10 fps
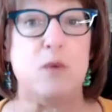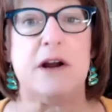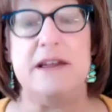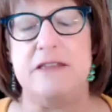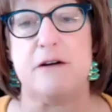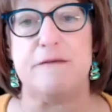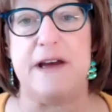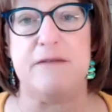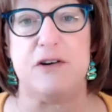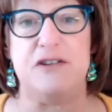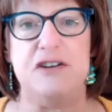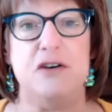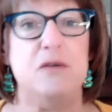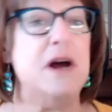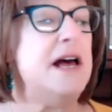work in their favor
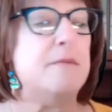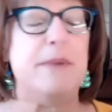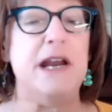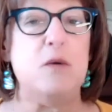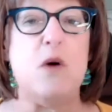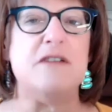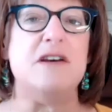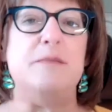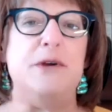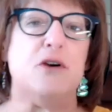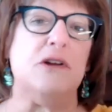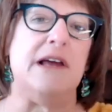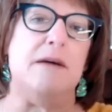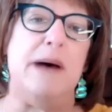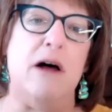too, but it wasn't
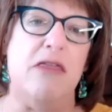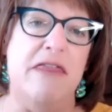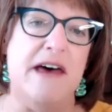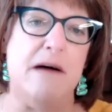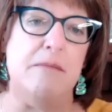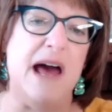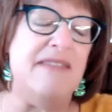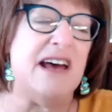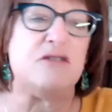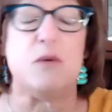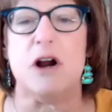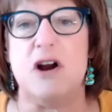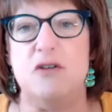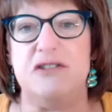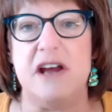purely about them. And that's where a
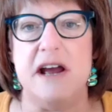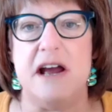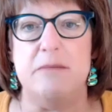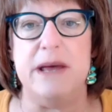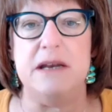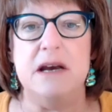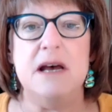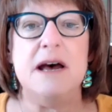coach can come in.